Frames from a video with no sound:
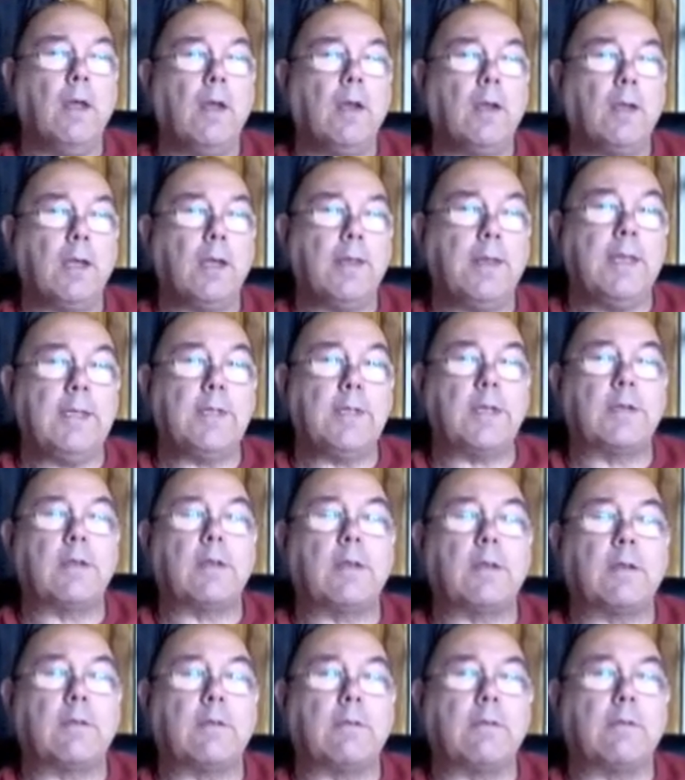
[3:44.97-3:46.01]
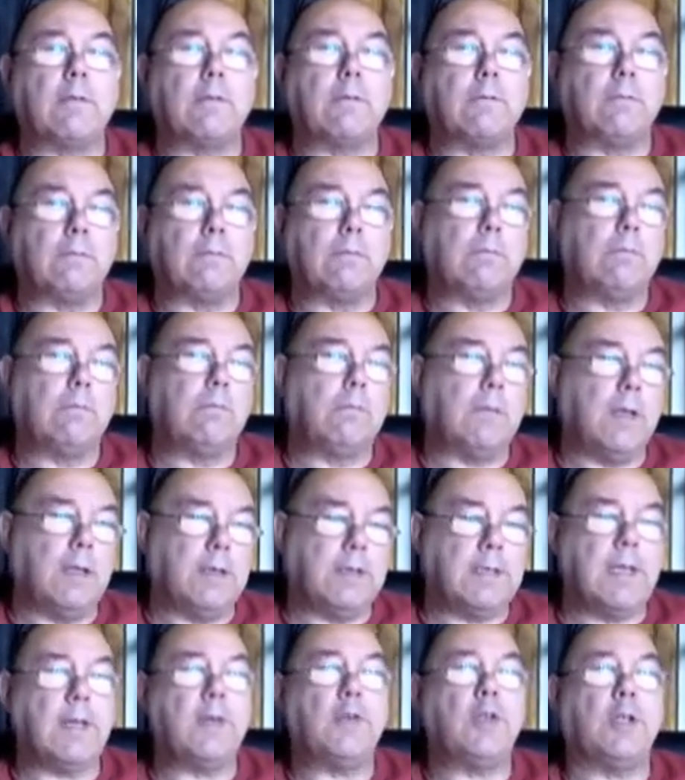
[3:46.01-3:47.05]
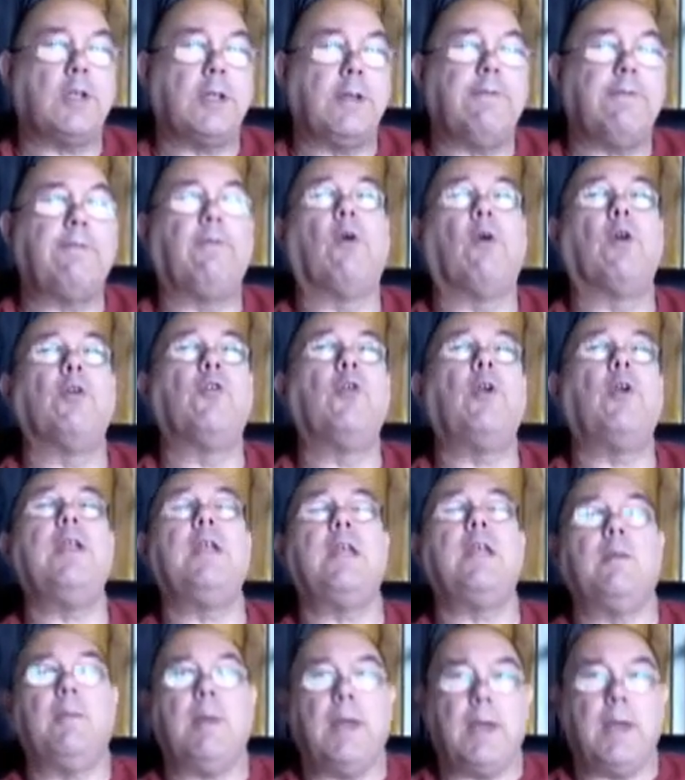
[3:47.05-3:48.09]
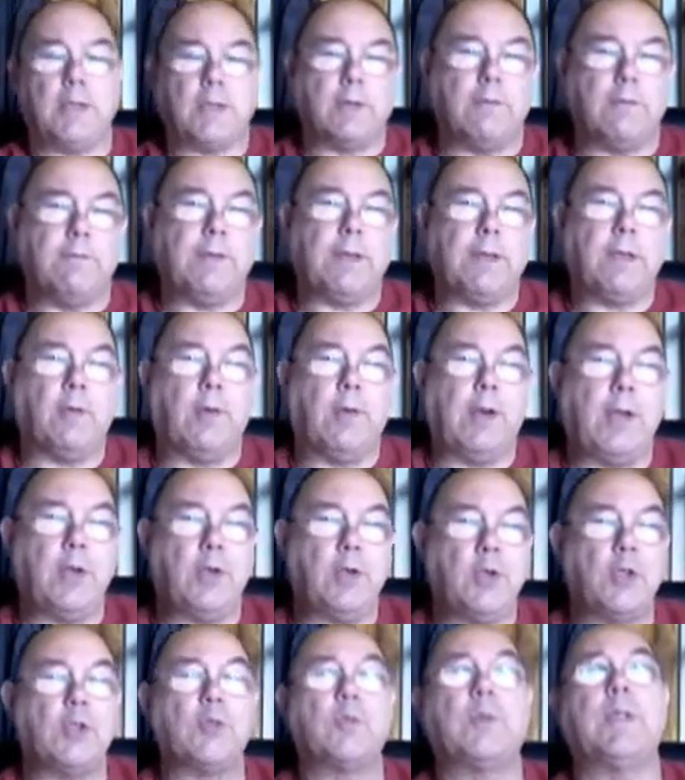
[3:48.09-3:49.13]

Okay, these are essentially Fourdrinier based configurations,